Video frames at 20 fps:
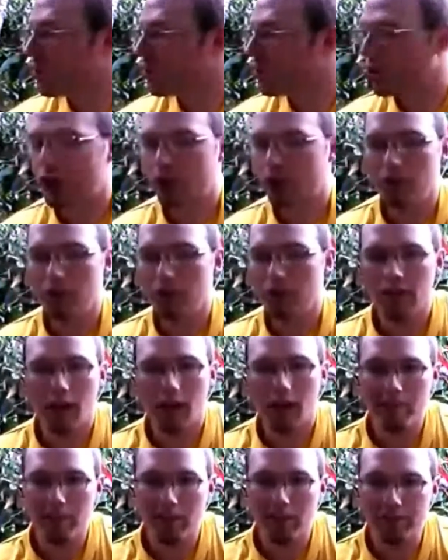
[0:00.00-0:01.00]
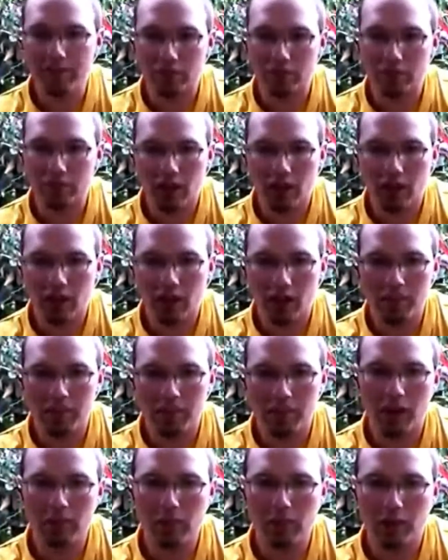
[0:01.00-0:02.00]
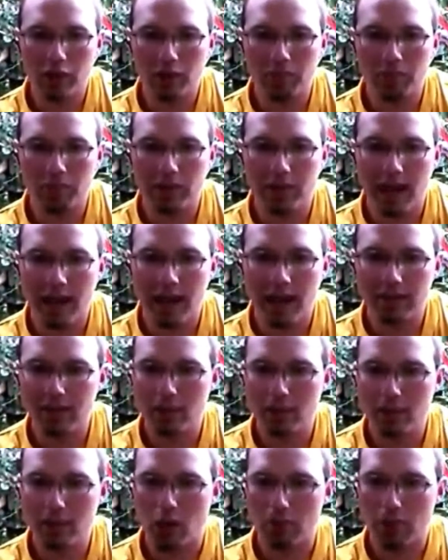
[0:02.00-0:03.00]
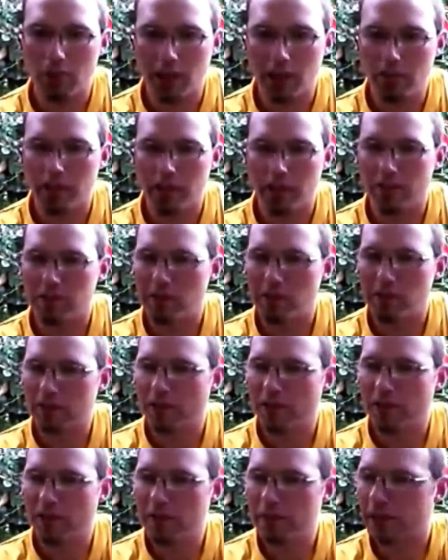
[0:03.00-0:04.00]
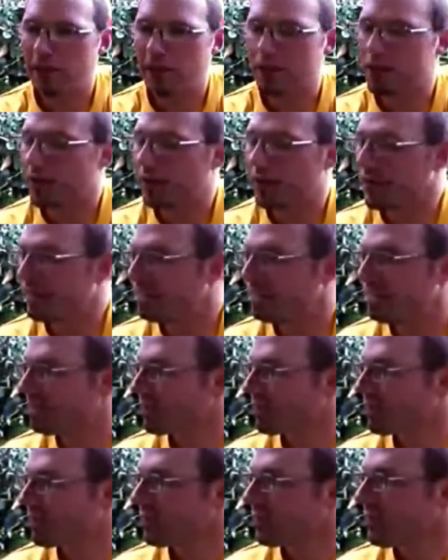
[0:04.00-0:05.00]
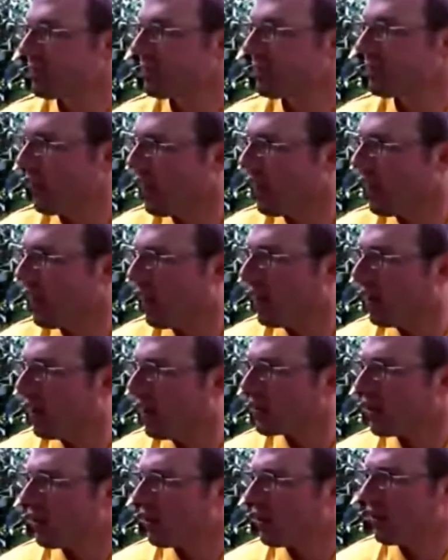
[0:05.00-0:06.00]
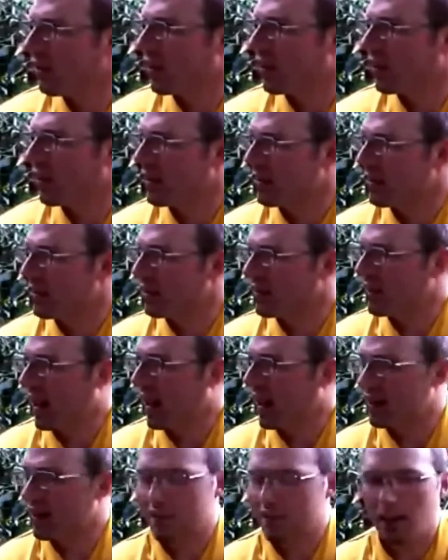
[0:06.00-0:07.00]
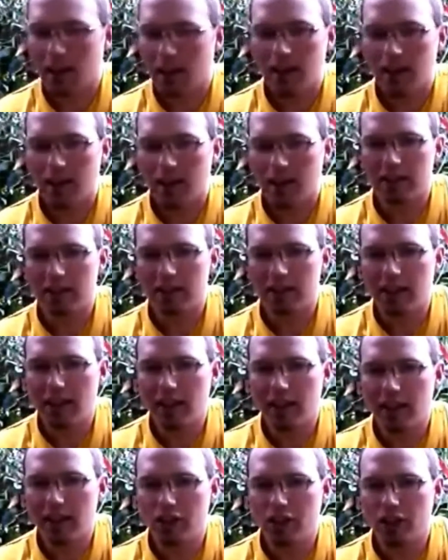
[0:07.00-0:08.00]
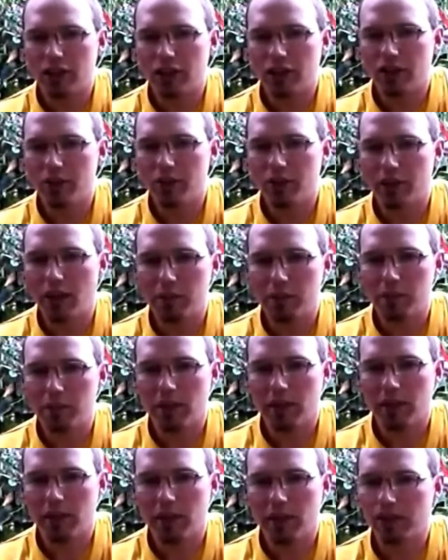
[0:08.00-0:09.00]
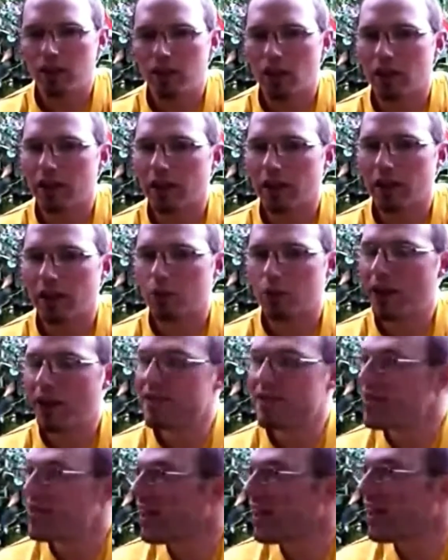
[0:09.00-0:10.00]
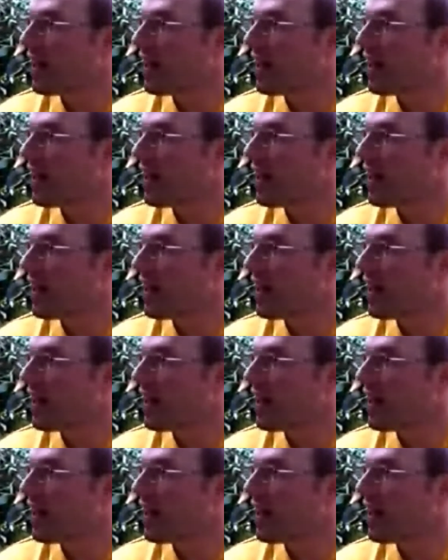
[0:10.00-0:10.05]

should not be difficult at all. I brought a bunch of potassium carbonate. We have about 5 pounds of it. So I've got to calcine and leach and do a couple of things starting on Wednesday, and